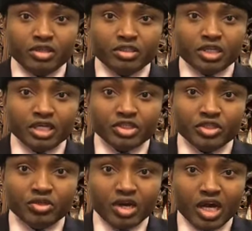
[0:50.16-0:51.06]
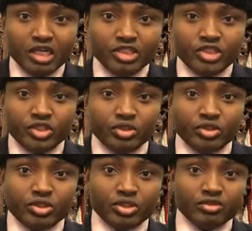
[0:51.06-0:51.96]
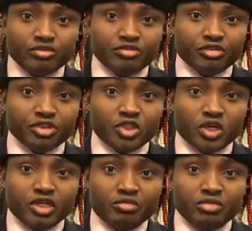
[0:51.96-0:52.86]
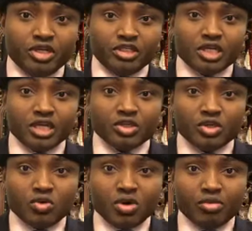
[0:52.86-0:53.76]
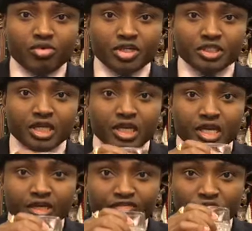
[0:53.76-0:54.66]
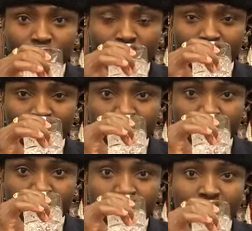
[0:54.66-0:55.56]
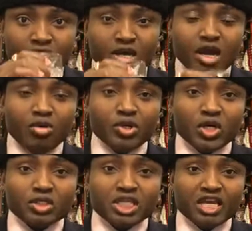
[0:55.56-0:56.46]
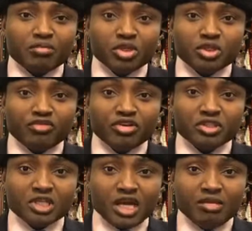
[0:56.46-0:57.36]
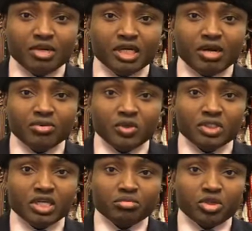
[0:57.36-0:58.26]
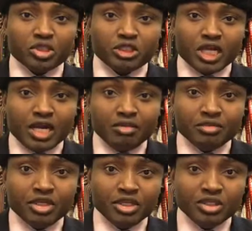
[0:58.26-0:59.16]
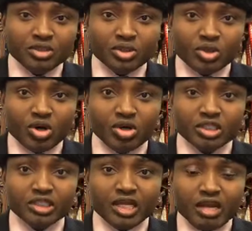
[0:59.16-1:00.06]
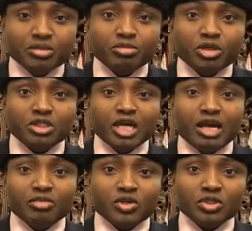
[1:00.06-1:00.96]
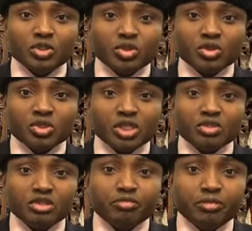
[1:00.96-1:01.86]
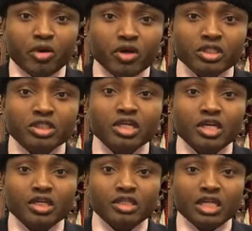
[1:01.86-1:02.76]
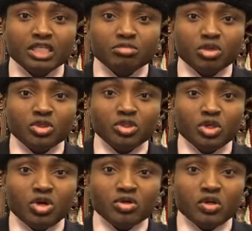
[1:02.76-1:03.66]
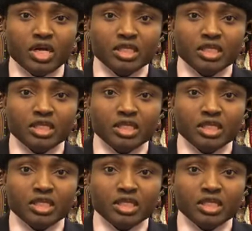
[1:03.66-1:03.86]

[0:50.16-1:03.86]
thank you, Ali Jude, for joining me. Thank you, Mwabweze Heri, for joining me. I will not take much of your time, and I will not take much time to call the names, but I'm going to go straight to the point. Desmond Young,